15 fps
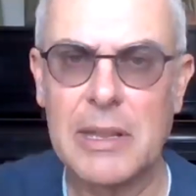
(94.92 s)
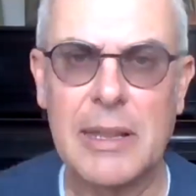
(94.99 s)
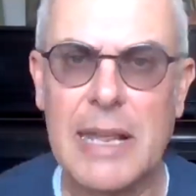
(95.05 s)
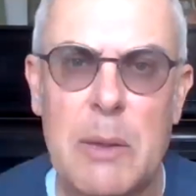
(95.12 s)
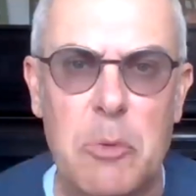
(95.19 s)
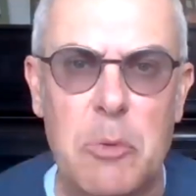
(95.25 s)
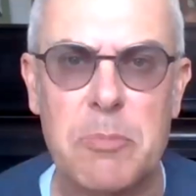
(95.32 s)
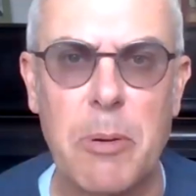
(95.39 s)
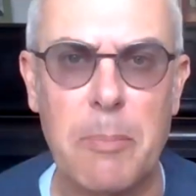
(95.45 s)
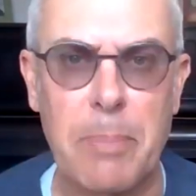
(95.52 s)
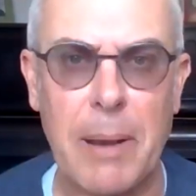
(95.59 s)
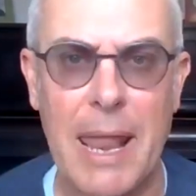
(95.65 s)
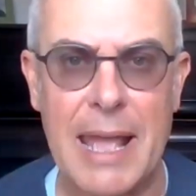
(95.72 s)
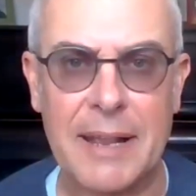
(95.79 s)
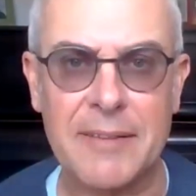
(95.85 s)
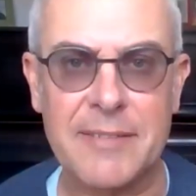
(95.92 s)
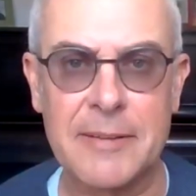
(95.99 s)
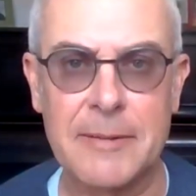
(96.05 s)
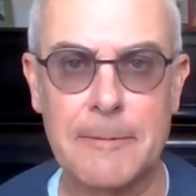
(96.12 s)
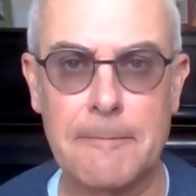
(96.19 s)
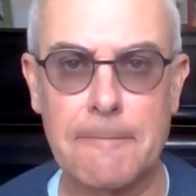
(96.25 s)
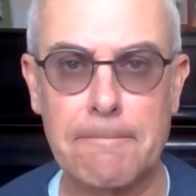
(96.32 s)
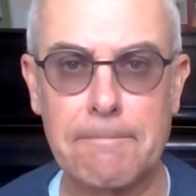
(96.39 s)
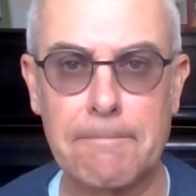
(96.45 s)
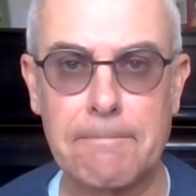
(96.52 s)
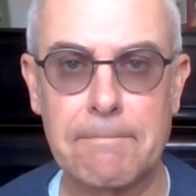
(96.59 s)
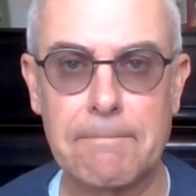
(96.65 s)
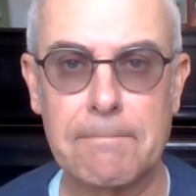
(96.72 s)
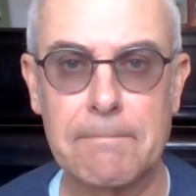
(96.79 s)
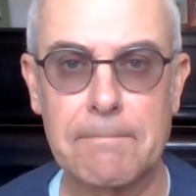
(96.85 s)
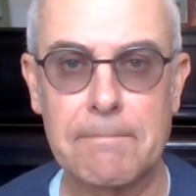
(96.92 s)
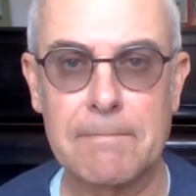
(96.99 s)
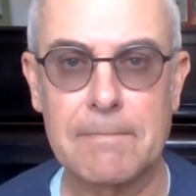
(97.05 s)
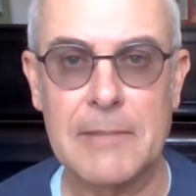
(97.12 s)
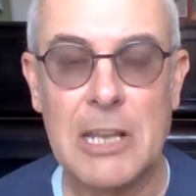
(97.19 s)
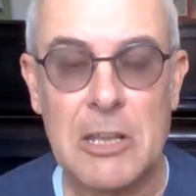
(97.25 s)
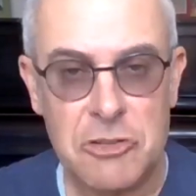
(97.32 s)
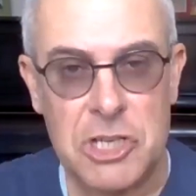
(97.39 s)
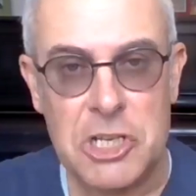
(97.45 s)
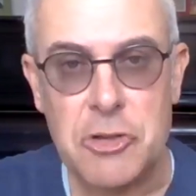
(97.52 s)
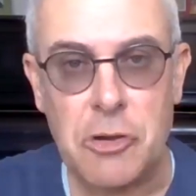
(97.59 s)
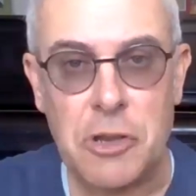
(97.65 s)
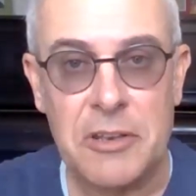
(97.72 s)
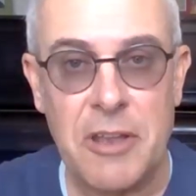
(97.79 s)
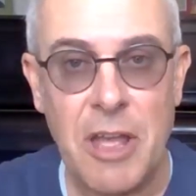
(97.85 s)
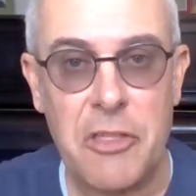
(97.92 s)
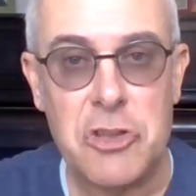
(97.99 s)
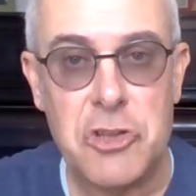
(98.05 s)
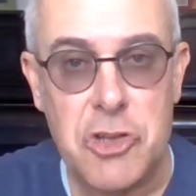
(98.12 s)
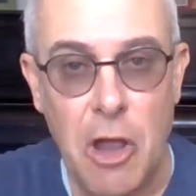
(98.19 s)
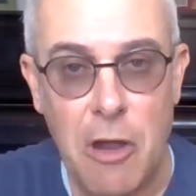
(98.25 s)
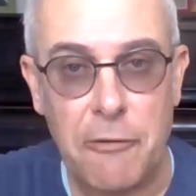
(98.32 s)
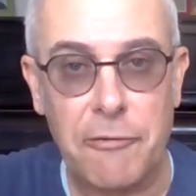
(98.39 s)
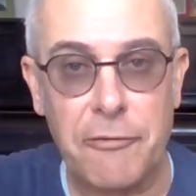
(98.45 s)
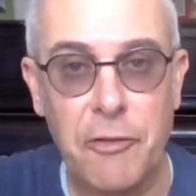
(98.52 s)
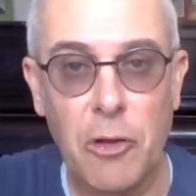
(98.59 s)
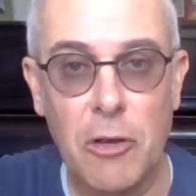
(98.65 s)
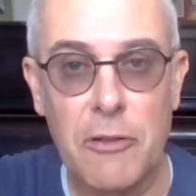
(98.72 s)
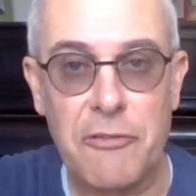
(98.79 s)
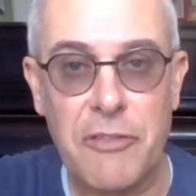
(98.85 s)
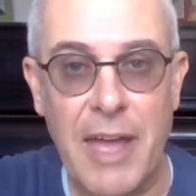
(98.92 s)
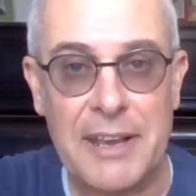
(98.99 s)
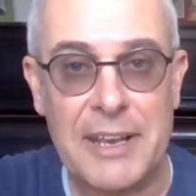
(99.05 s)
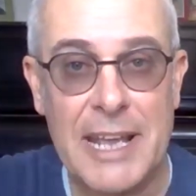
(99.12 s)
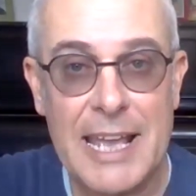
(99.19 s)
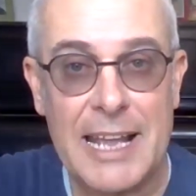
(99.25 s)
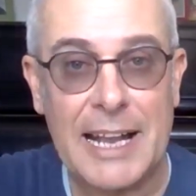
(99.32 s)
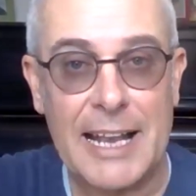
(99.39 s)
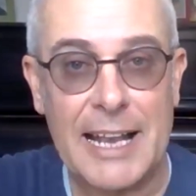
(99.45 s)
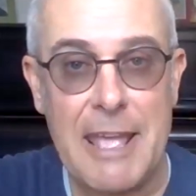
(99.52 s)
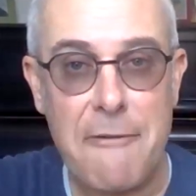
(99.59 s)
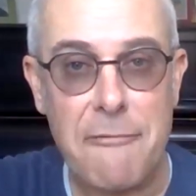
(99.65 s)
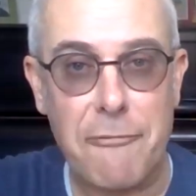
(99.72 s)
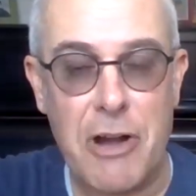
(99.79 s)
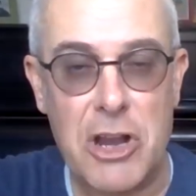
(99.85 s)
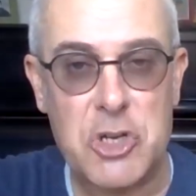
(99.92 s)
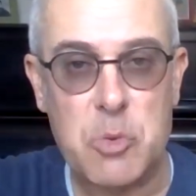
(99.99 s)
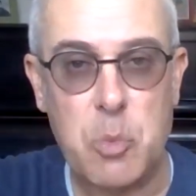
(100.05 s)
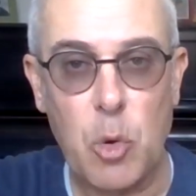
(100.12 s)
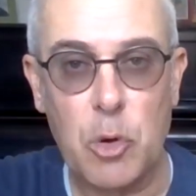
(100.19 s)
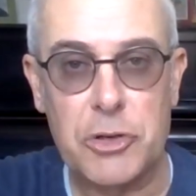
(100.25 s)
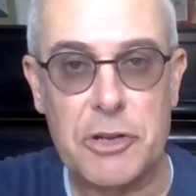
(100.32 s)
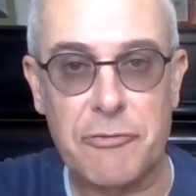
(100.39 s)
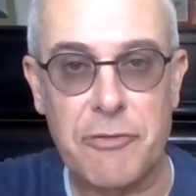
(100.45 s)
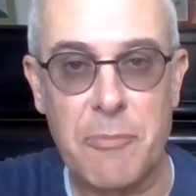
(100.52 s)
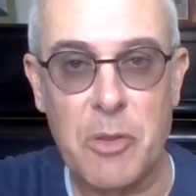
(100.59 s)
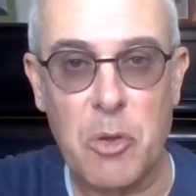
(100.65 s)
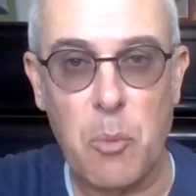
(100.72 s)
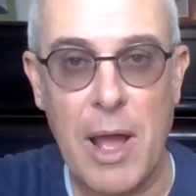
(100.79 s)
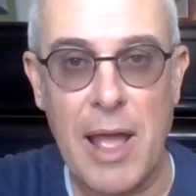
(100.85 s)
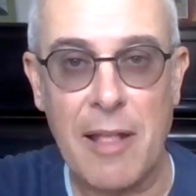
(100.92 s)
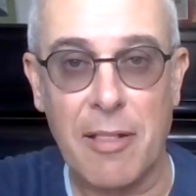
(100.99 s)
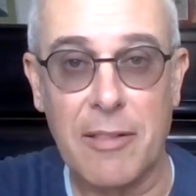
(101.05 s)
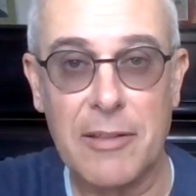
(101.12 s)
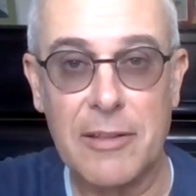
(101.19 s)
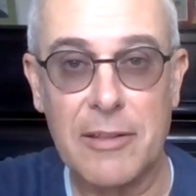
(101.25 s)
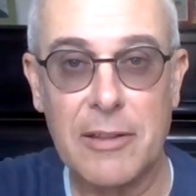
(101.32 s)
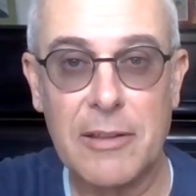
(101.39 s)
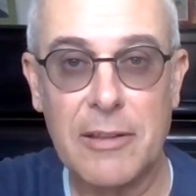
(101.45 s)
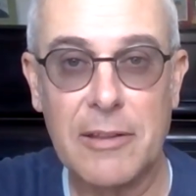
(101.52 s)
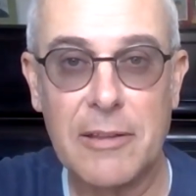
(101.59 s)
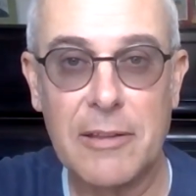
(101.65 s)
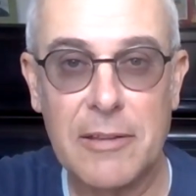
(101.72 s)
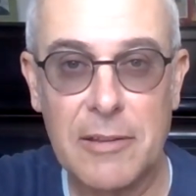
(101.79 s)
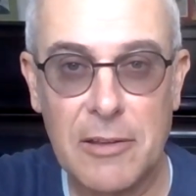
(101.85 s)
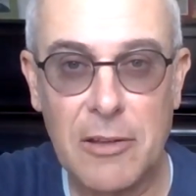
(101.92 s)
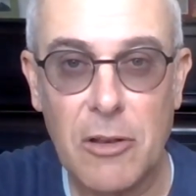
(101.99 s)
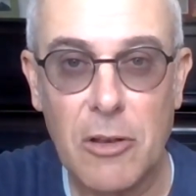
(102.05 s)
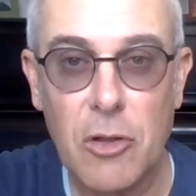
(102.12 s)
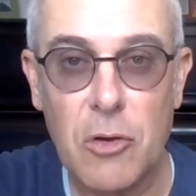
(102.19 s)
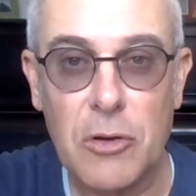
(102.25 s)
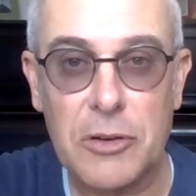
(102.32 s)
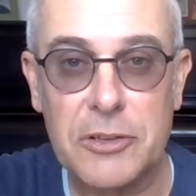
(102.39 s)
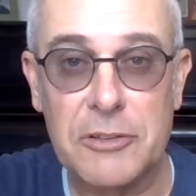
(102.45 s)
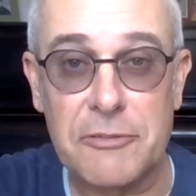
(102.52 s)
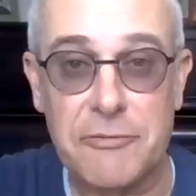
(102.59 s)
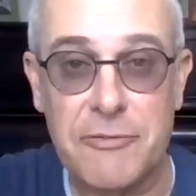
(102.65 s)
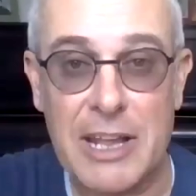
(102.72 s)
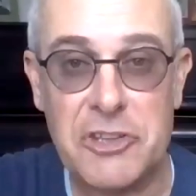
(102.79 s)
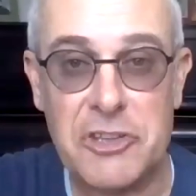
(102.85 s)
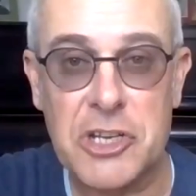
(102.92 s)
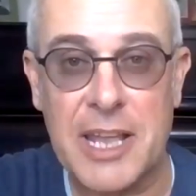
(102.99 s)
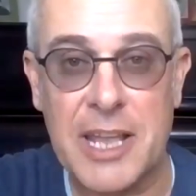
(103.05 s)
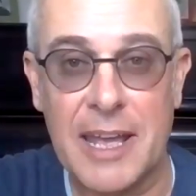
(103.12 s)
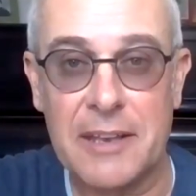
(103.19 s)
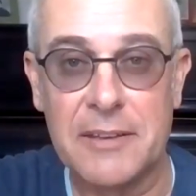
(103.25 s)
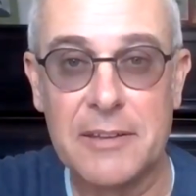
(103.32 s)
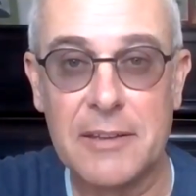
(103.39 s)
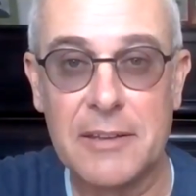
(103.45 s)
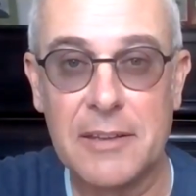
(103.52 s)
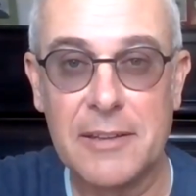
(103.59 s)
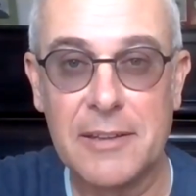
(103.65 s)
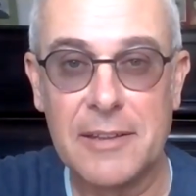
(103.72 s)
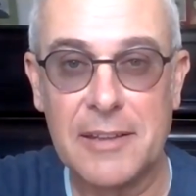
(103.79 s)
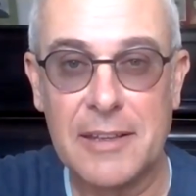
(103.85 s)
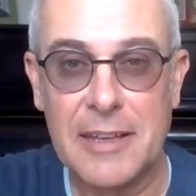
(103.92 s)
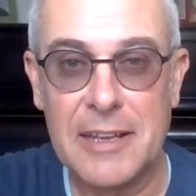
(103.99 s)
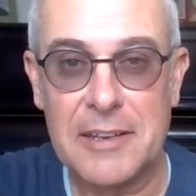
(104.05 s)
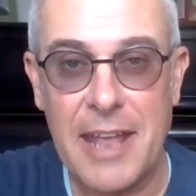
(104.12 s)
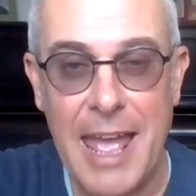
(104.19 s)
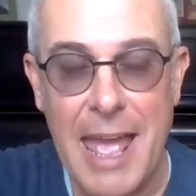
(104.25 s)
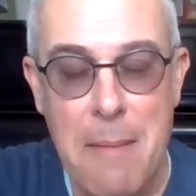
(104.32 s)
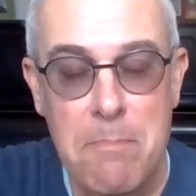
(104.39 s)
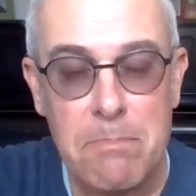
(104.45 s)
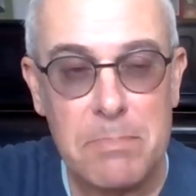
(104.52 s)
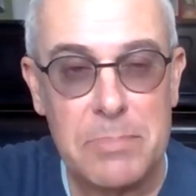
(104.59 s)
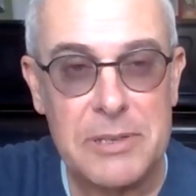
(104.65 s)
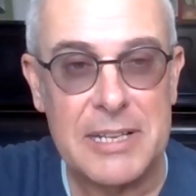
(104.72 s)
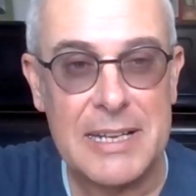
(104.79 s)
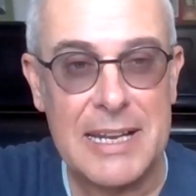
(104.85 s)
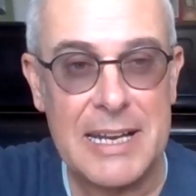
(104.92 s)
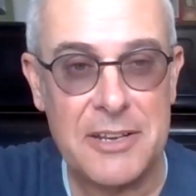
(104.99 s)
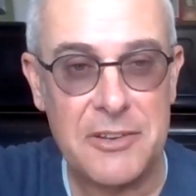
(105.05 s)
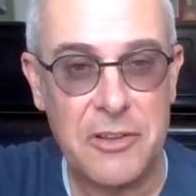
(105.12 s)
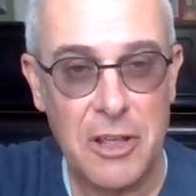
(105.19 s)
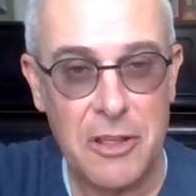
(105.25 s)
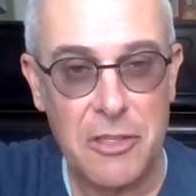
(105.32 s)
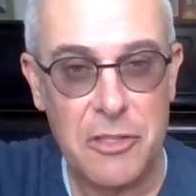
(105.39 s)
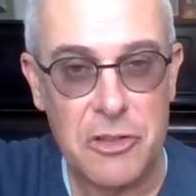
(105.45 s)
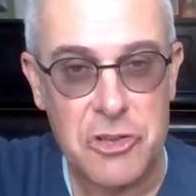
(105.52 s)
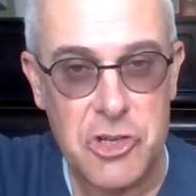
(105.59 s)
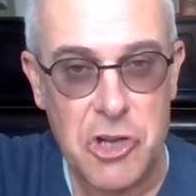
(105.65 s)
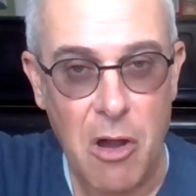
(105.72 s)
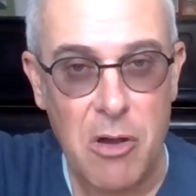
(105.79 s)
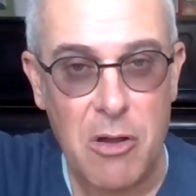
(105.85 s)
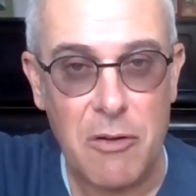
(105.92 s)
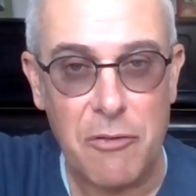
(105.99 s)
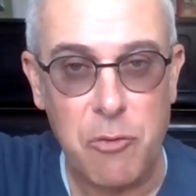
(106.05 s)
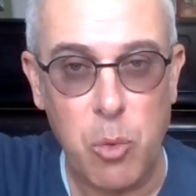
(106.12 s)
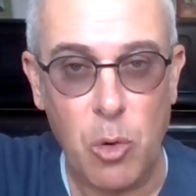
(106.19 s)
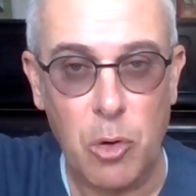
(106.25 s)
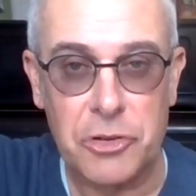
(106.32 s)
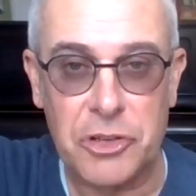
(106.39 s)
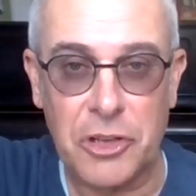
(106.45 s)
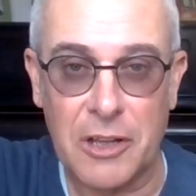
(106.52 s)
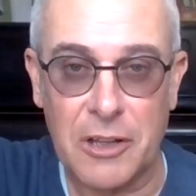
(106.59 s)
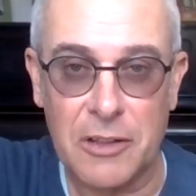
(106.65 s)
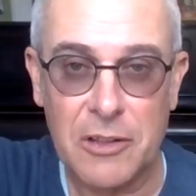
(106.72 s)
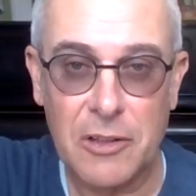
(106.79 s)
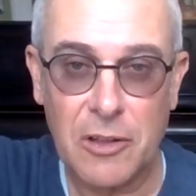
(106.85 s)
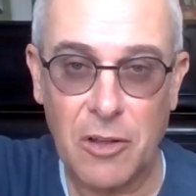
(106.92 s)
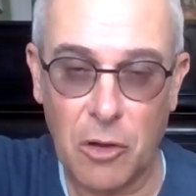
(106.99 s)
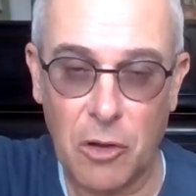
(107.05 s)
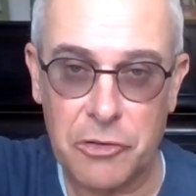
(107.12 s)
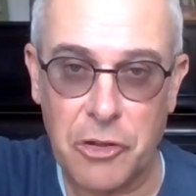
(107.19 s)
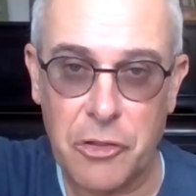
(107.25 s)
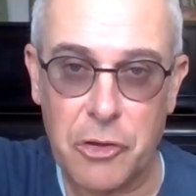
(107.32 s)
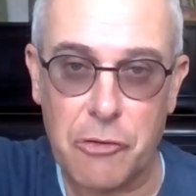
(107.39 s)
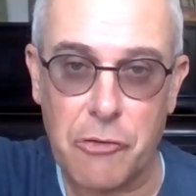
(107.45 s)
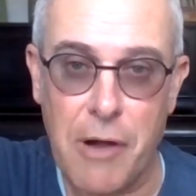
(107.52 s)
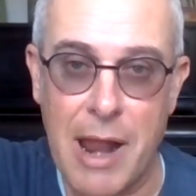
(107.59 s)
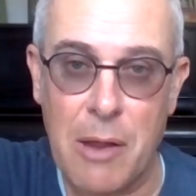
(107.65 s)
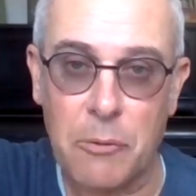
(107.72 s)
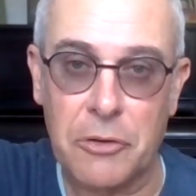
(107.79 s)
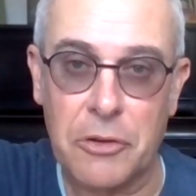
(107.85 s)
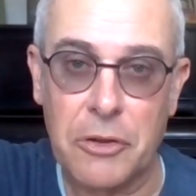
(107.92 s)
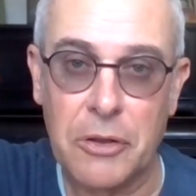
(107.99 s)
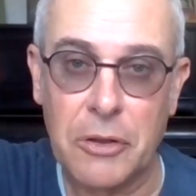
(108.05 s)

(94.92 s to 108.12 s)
He was perplexed. She took another jug full of that clear, fresh water from the well, looked at Vachagan, and emptied the jug of water onto the ground.